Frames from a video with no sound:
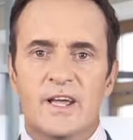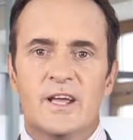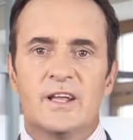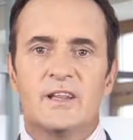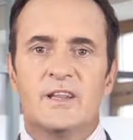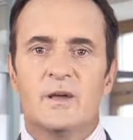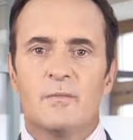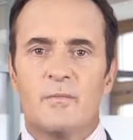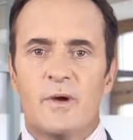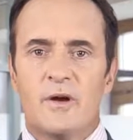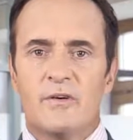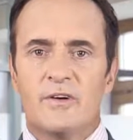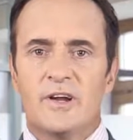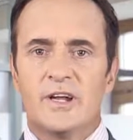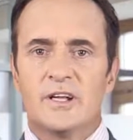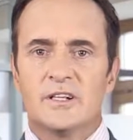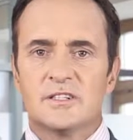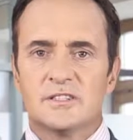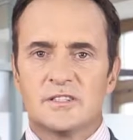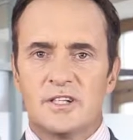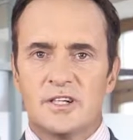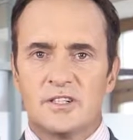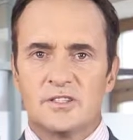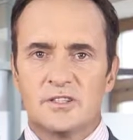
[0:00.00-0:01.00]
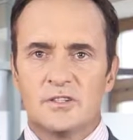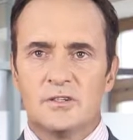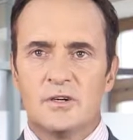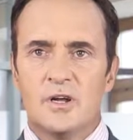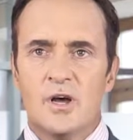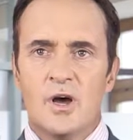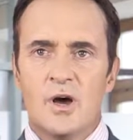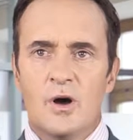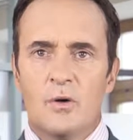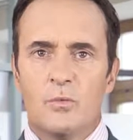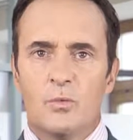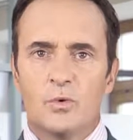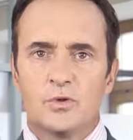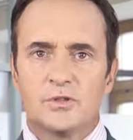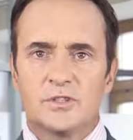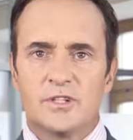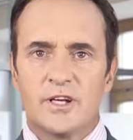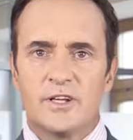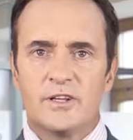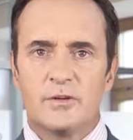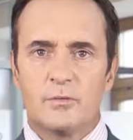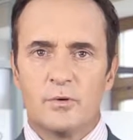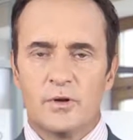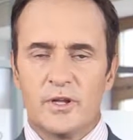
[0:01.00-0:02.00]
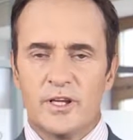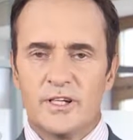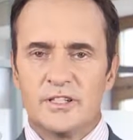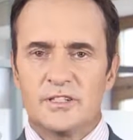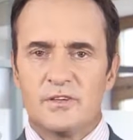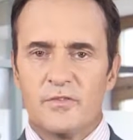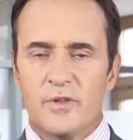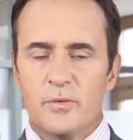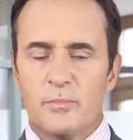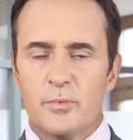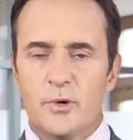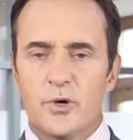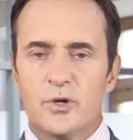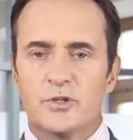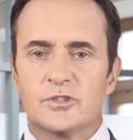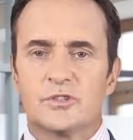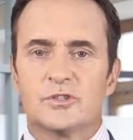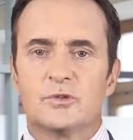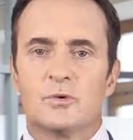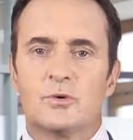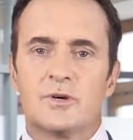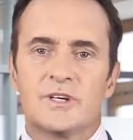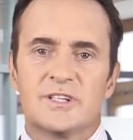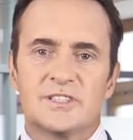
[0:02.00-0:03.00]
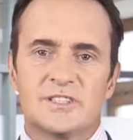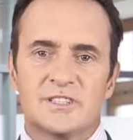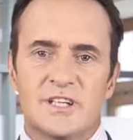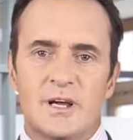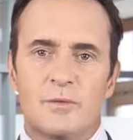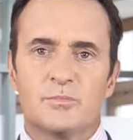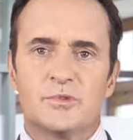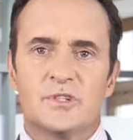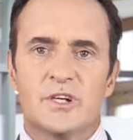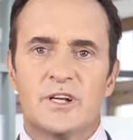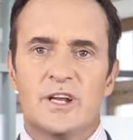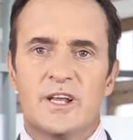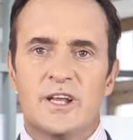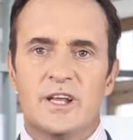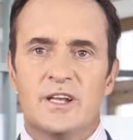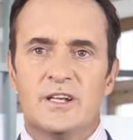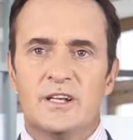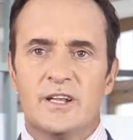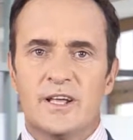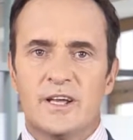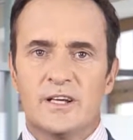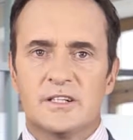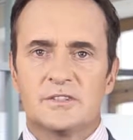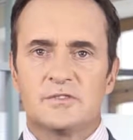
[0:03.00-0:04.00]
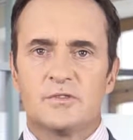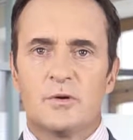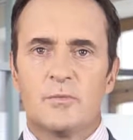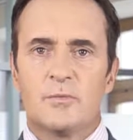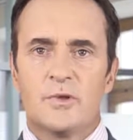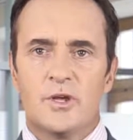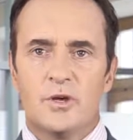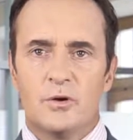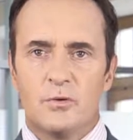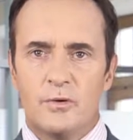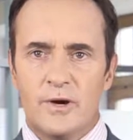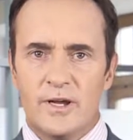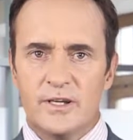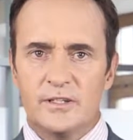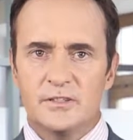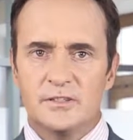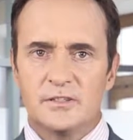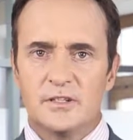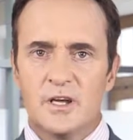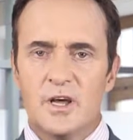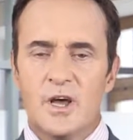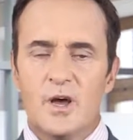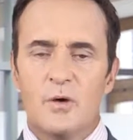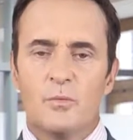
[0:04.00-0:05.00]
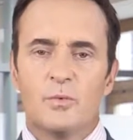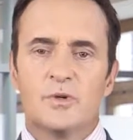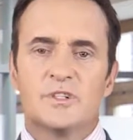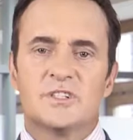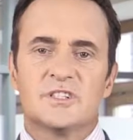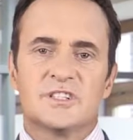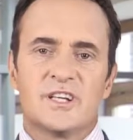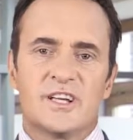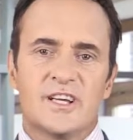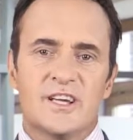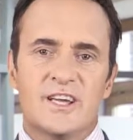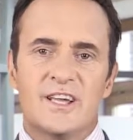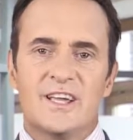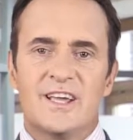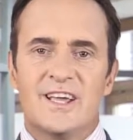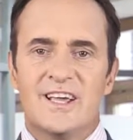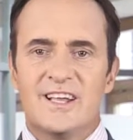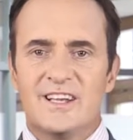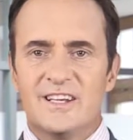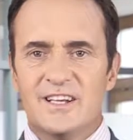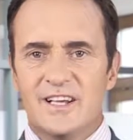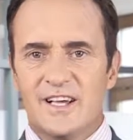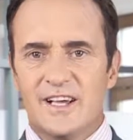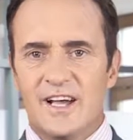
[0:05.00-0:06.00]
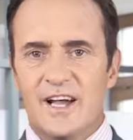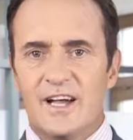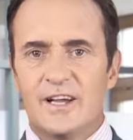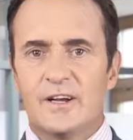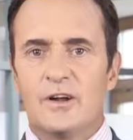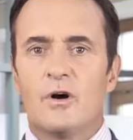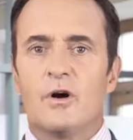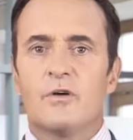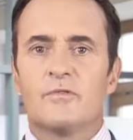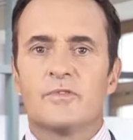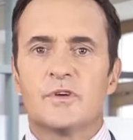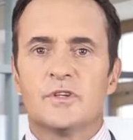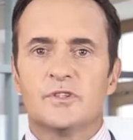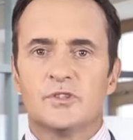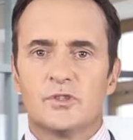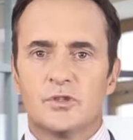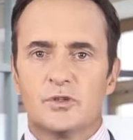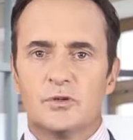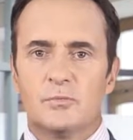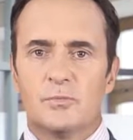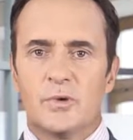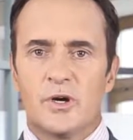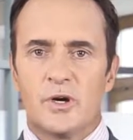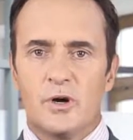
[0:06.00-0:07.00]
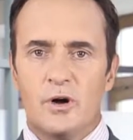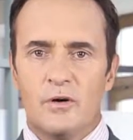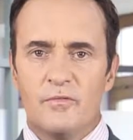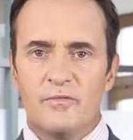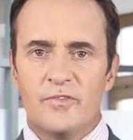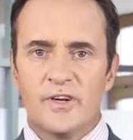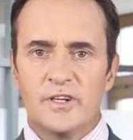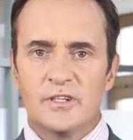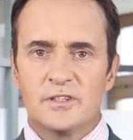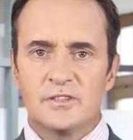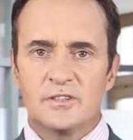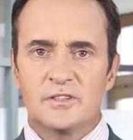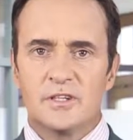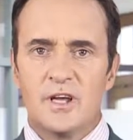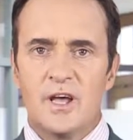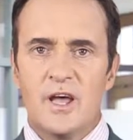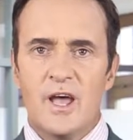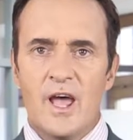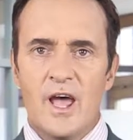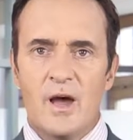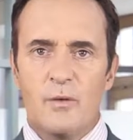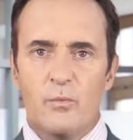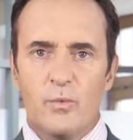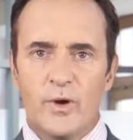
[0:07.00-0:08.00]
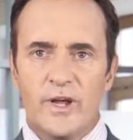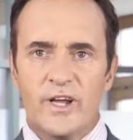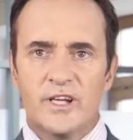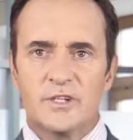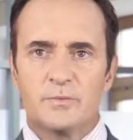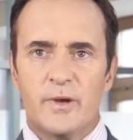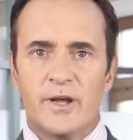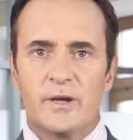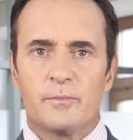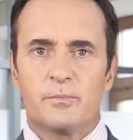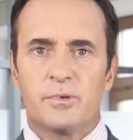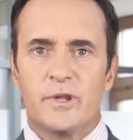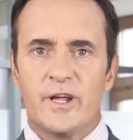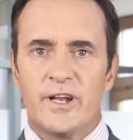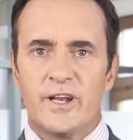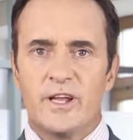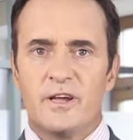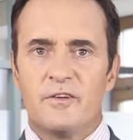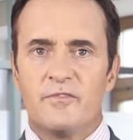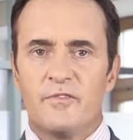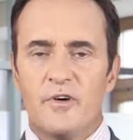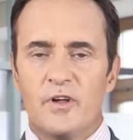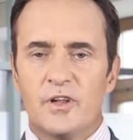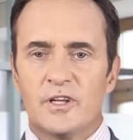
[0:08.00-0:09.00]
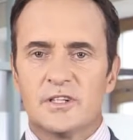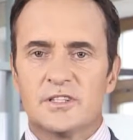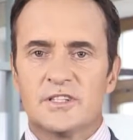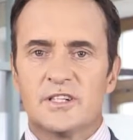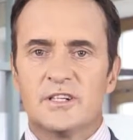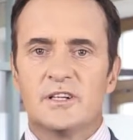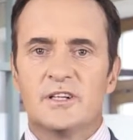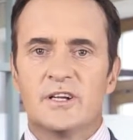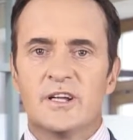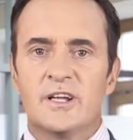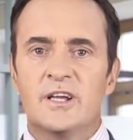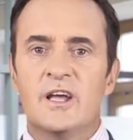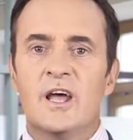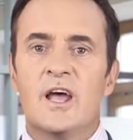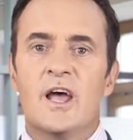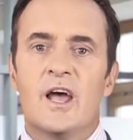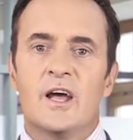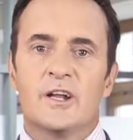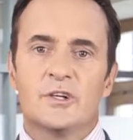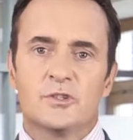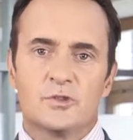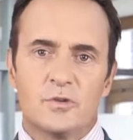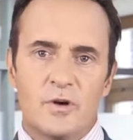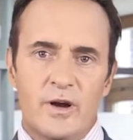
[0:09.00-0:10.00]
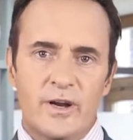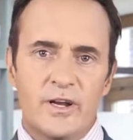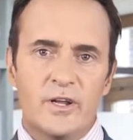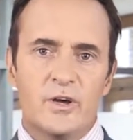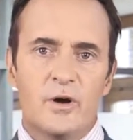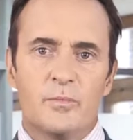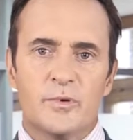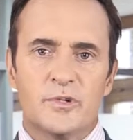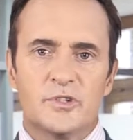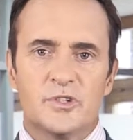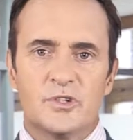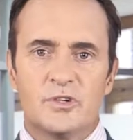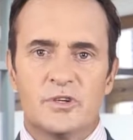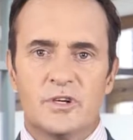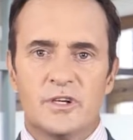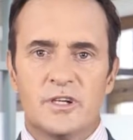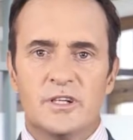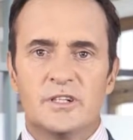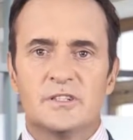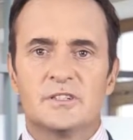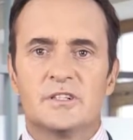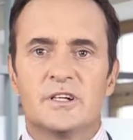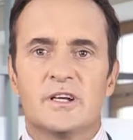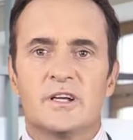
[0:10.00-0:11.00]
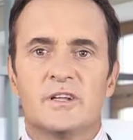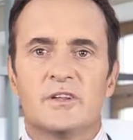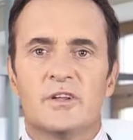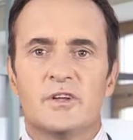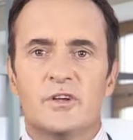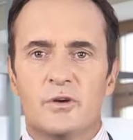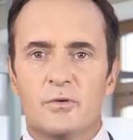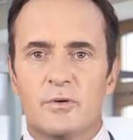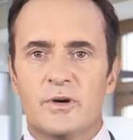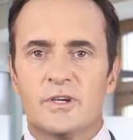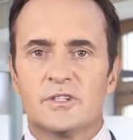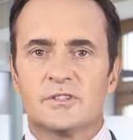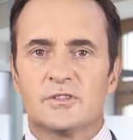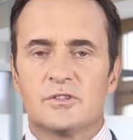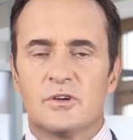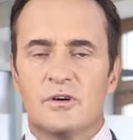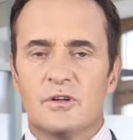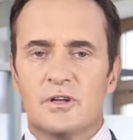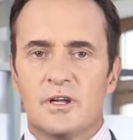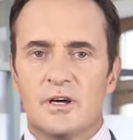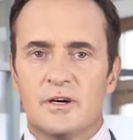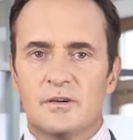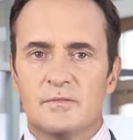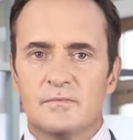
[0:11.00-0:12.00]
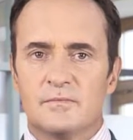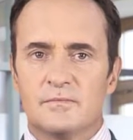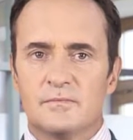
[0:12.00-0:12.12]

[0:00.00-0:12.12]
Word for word: In the American session, we'll see the release of the Personal Consumption Index from the US, which is a key indicator of consumer confidence, and we expect plenty of volatility and trading opportunities in the US dollar.